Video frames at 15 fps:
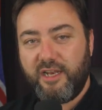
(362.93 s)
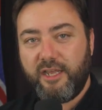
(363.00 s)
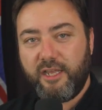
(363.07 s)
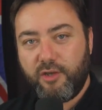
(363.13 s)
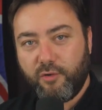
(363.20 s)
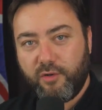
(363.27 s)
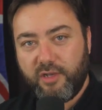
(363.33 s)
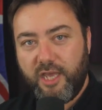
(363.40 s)

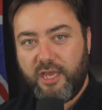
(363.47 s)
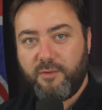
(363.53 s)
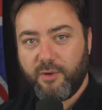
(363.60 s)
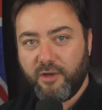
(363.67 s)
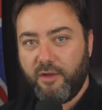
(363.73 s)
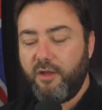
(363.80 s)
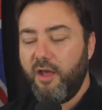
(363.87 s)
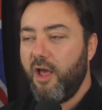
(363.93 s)
your
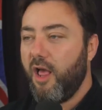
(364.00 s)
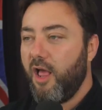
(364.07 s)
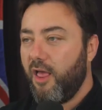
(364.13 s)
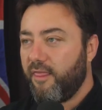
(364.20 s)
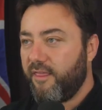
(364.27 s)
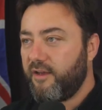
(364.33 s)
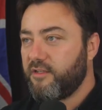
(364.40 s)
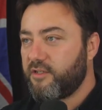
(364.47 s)
labour,
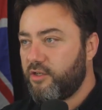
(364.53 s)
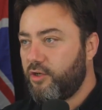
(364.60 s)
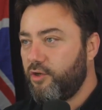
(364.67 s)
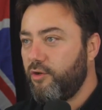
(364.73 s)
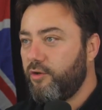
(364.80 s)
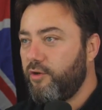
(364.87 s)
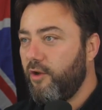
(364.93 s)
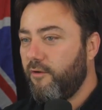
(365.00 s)
that's
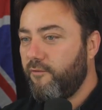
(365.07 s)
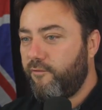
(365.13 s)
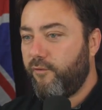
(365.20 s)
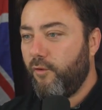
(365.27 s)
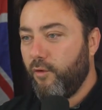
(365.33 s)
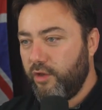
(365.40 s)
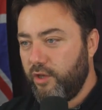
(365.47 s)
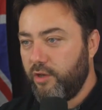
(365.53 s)
good
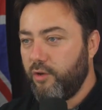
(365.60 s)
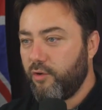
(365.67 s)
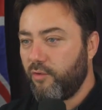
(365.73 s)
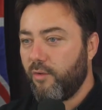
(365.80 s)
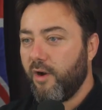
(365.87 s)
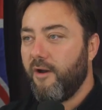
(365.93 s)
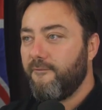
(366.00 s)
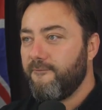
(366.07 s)
for you.
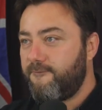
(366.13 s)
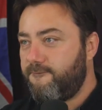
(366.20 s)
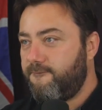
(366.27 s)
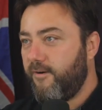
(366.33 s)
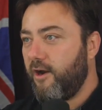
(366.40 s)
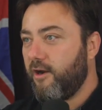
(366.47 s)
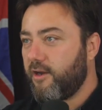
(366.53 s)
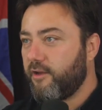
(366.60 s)

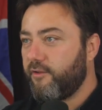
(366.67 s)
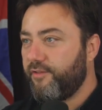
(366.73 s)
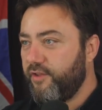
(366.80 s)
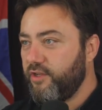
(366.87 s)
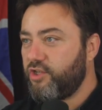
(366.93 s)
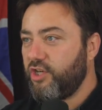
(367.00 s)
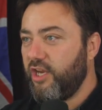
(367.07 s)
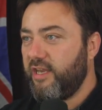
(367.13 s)
Fuck the
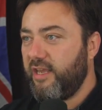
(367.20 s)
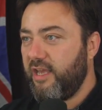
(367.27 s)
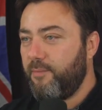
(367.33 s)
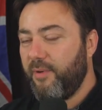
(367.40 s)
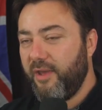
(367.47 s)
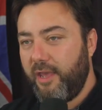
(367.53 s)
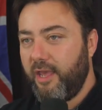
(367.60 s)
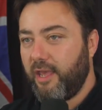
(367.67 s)

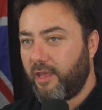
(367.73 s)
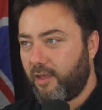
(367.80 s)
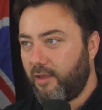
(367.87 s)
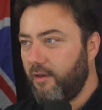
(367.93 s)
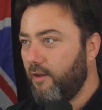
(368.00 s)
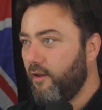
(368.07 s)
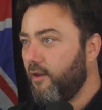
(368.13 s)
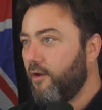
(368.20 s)
GDP.
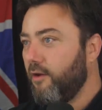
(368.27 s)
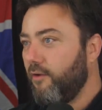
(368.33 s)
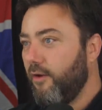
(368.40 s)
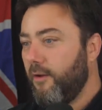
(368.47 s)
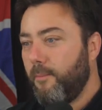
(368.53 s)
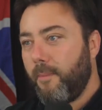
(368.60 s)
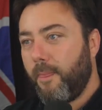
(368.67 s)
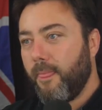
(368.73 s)

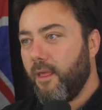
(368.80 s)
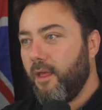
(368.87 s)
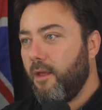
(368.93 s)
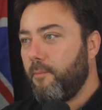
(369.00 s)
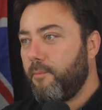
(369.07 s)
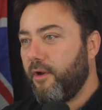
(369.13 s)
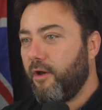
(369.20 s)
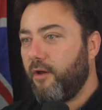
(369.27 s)

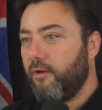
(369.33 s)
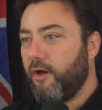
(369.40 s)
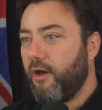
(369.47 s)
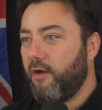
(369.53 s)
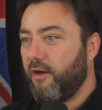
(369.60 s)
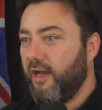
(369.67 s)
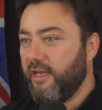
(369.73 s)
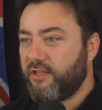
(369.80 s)

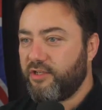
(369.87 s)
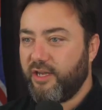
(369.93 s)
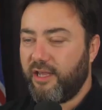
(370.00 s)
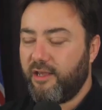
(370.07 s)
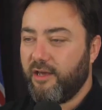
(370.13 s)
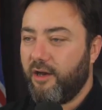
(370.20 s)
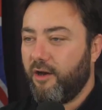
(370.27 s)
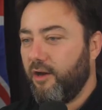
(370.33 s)
But actually,
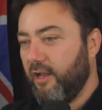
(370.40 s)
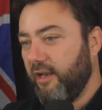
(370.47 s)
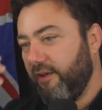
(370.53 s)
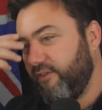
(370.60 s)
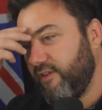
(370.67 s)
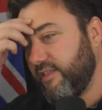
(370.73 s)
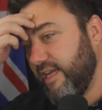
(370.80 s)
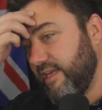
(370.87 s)
our
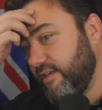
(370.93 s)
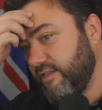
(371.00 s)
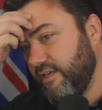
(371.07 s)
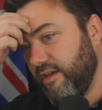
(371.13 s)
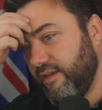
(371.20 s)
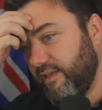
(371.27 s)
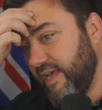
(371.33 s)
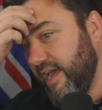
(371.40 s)
living standards are
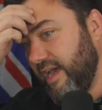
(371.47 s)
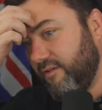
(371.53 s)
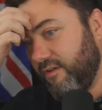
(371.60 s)
going down.